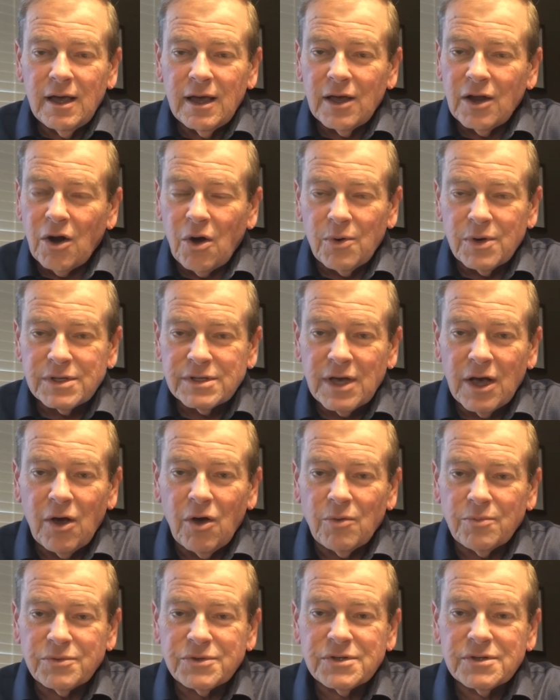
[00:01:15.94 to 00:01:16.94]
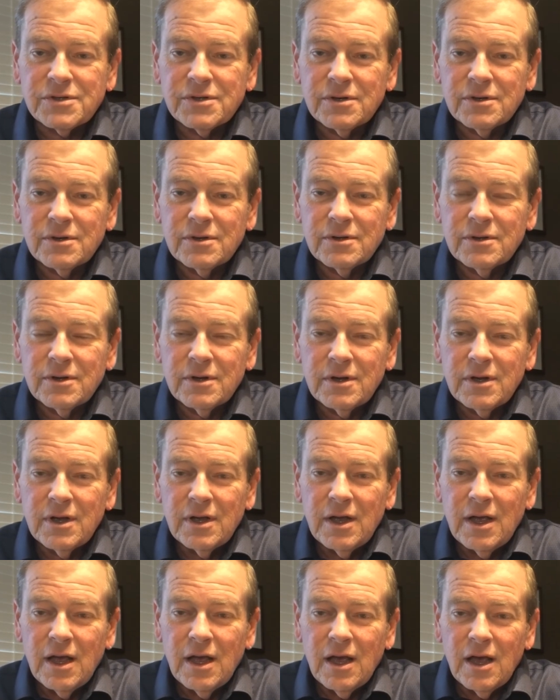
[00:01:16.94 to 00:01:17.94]
It always helps.
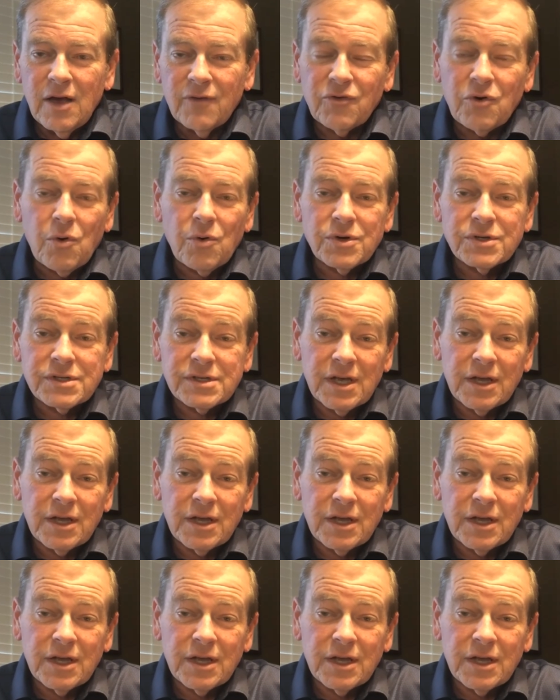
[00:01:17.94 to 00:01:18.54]
Of course,